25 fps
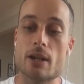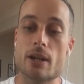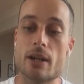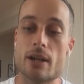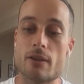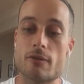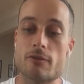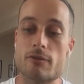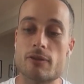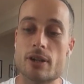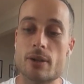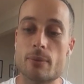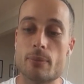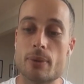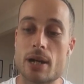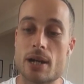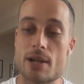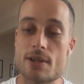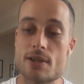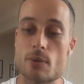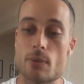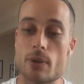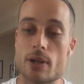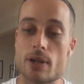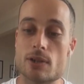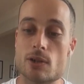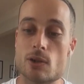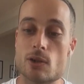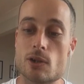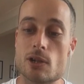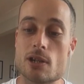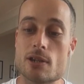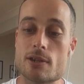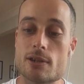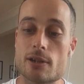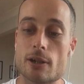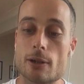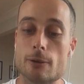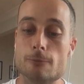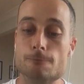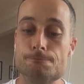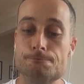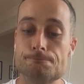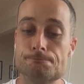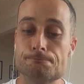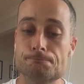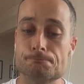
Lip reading: I had a friend pass away 2 years ago